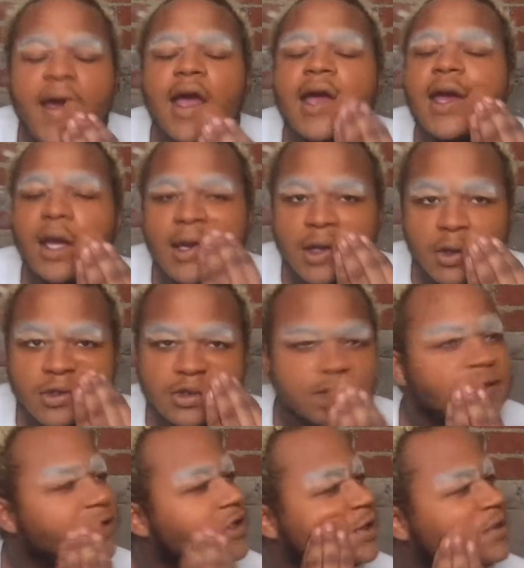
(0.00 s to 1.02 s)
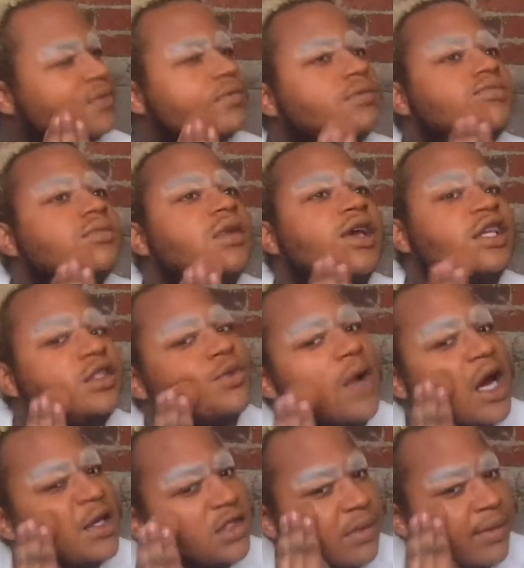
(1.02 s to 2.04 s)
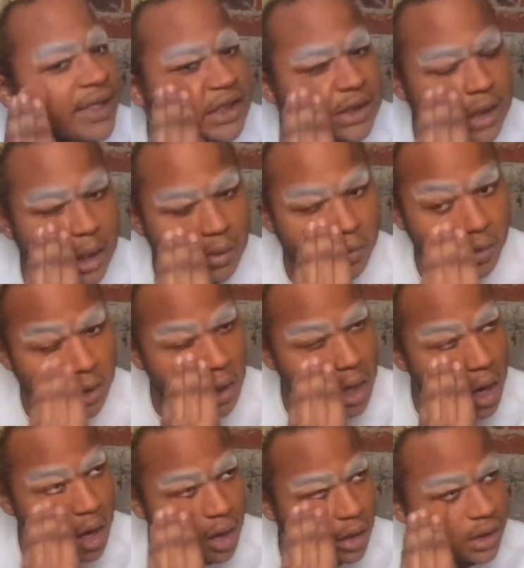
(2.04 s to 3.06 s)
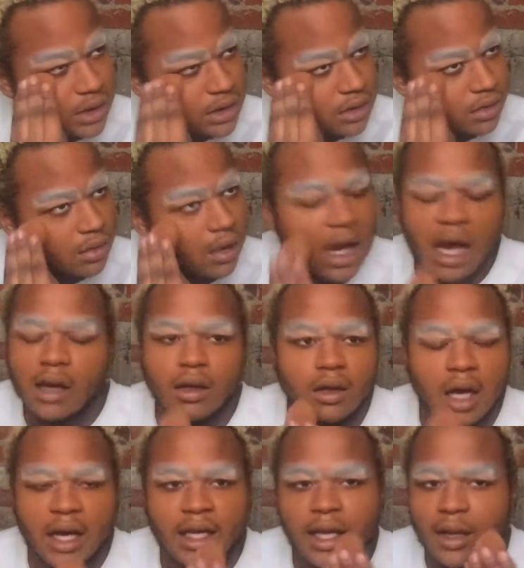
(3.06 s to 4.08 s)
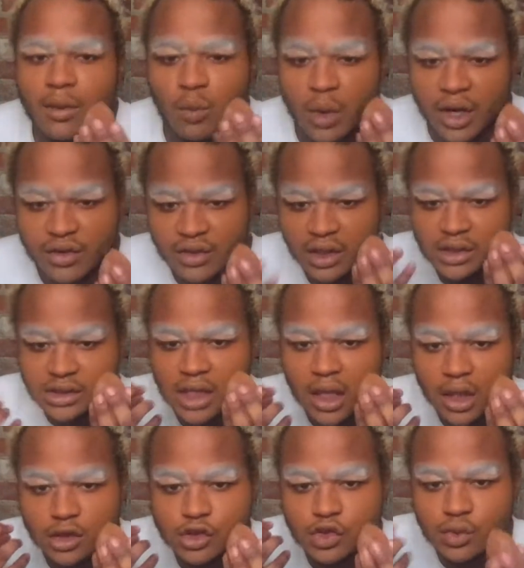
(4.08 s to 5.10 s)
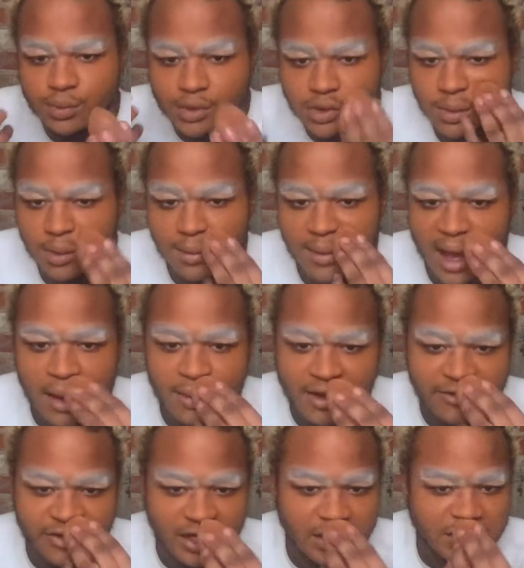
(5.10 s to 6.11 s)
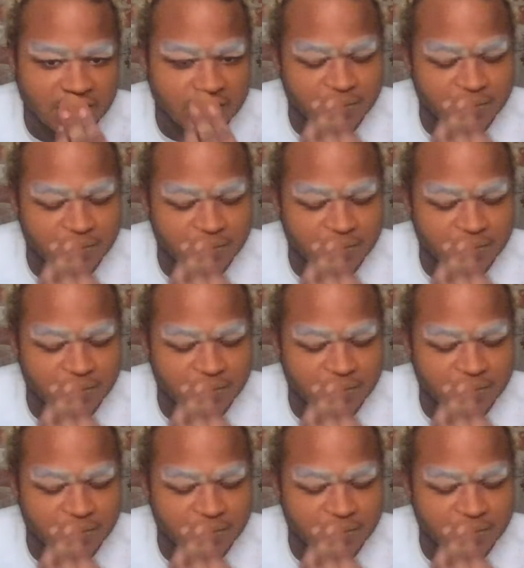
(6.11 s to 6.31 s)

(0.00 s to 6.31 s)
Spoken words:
it'll just it dries on my skin really hard because I can't wear things that are super, super matte on my face.